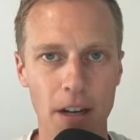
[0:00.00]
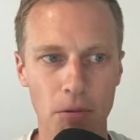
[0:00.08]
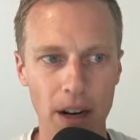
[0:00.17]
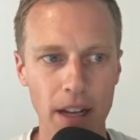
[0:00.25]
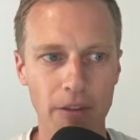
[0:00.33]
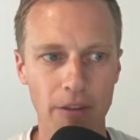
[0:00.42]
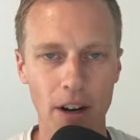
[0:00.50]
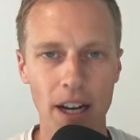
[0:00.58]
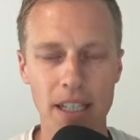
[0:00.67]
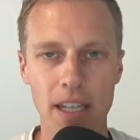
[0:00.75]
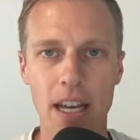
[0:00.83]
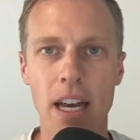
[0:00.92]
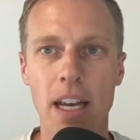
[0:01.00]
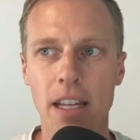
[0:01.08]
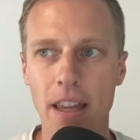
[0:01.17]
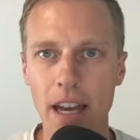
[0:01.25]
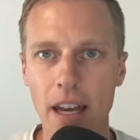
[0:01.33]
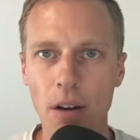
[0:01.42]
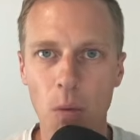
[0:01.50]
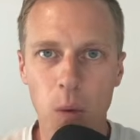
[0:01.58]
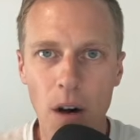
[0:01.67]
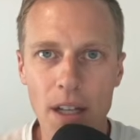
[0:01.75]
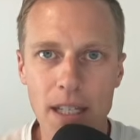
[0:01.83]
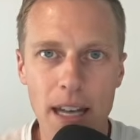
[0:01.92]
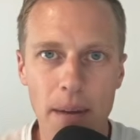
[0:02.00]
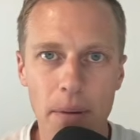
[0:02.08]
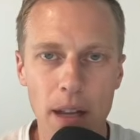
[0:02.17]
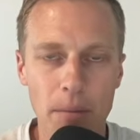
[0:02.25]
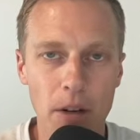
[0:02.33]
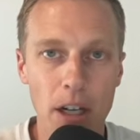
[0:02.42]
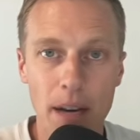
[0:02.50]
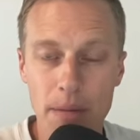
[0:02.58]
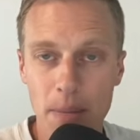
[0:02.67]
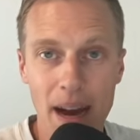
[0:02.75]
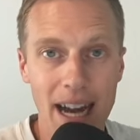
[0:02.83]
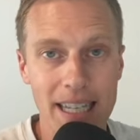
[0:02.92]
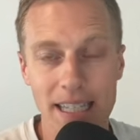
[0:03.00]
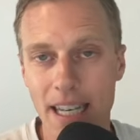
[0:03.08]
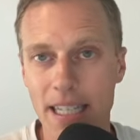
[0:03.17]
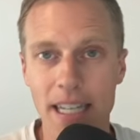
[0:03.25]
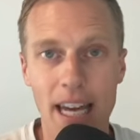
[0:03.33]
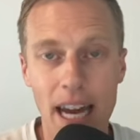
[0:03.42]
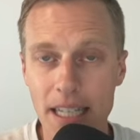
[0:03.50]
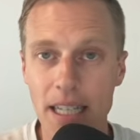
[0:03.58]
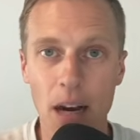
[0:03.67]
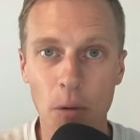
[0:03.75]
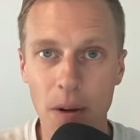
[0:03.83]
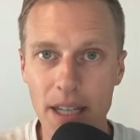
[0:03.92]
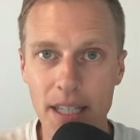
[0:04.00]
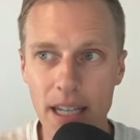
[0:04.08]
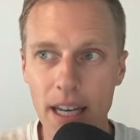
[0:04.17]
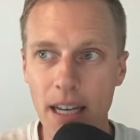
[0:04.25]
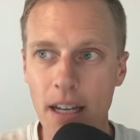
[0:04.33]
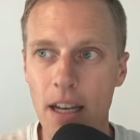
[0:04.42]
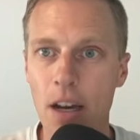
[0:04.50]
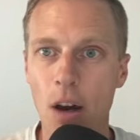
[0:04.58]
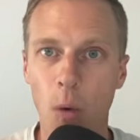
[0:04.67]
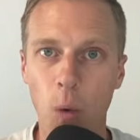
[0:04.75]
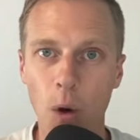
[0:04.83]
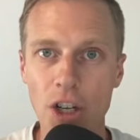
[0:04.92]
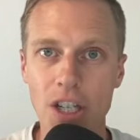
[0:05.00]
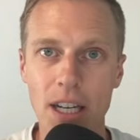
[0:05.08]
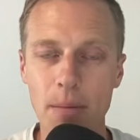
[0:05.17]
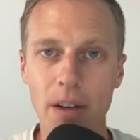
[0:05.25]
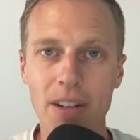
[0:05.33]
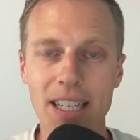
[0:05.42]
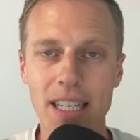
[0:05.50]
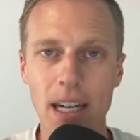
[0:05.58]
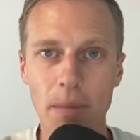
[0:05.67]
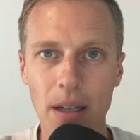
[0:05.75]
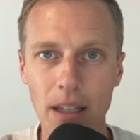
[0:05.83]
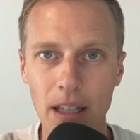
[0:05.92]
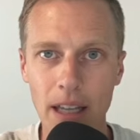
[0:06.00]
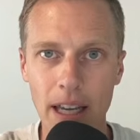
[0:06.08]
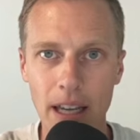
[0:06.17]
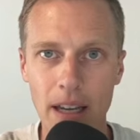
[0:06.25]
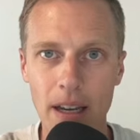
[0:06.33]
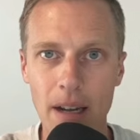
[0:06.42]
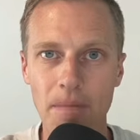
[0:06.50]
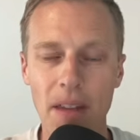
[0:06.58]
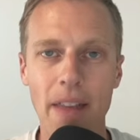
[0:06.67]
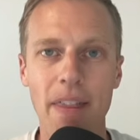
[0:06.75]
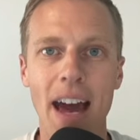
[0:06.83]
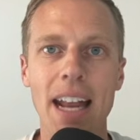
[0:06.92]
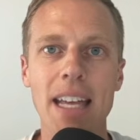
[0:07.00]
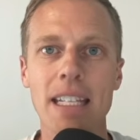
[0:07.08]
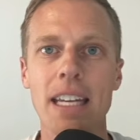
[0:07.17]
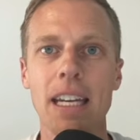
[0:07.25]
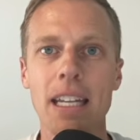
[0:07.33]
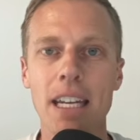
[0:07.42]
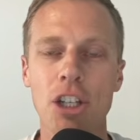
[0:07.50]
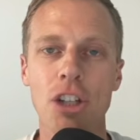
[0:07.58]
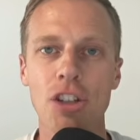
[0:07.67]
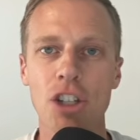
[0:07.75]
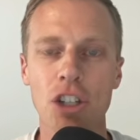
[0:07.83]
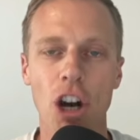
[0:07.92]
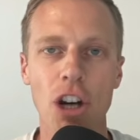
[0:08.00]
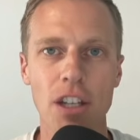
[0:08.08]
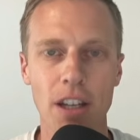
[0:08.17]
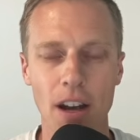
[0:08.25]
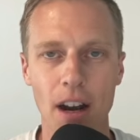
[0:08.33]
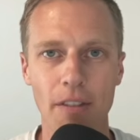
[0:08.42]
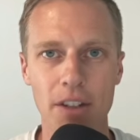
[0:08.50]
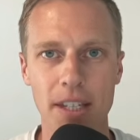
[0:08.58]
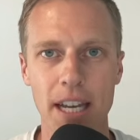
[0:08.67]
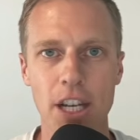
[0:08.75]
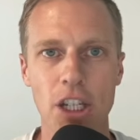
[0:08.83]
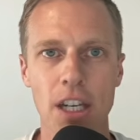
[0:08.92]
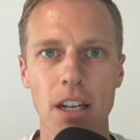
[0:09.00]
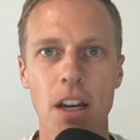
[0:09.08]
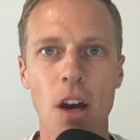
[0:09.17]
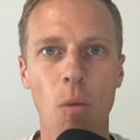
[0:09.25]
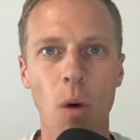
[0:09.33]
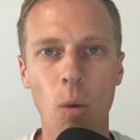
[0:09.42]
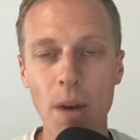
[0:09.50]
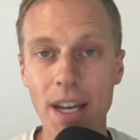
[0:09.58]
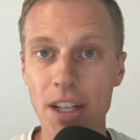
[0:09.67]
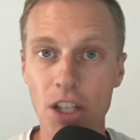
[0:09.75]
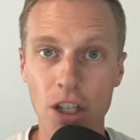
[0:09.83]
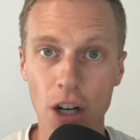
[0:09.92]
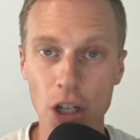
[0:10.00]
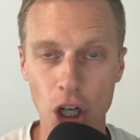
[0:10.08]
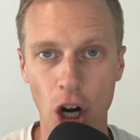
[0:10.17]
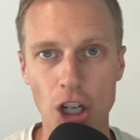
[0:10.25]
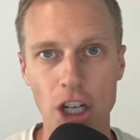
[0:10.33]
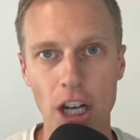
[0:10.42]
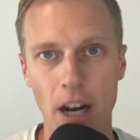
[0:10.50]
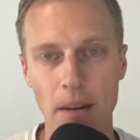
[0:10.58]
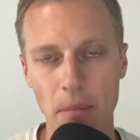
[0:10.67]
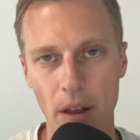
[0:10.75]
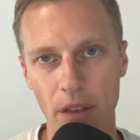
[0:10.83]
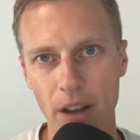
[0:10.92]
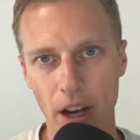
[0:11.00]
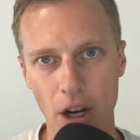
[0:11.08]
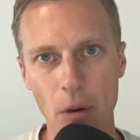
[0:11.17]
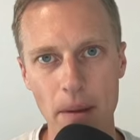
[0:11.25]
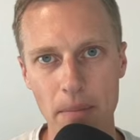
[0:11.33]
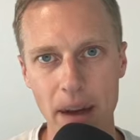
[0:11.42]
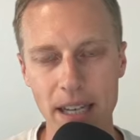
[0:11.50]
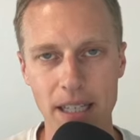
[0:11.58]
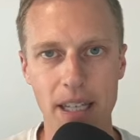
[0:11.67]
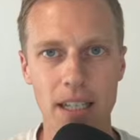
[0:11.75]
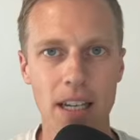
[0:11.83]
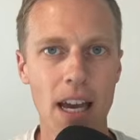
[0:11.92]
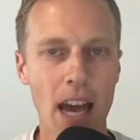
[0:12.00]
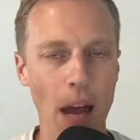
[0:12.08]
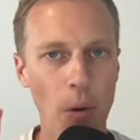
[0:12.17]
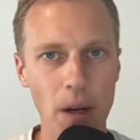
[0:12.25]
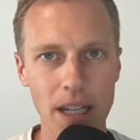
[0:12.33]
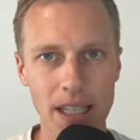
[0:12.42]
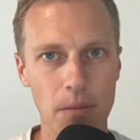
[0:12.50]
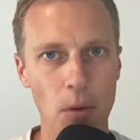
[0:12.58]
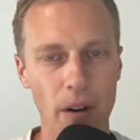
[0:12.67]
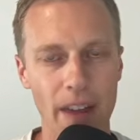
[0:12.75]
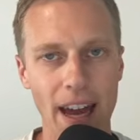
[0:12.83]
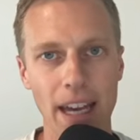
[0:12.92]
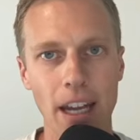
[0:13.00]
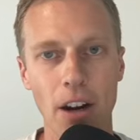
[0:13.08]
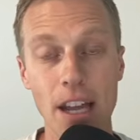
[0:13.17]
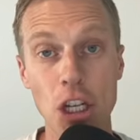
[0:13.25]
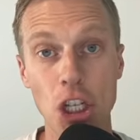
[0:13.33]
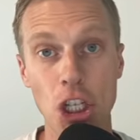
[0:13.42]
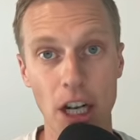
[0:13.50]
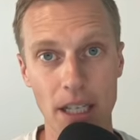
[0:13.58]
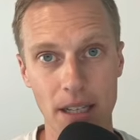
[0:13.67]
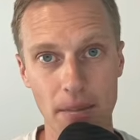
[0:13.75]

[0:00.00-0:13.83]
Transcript: ready for us to then, once that plumber comes back and says, yes, I want to see it, we're just going to be able to send them a link. And that is the initial start to the conversation where we can start charging on a monthly ongoing basis. And we'll get to more of that here in just a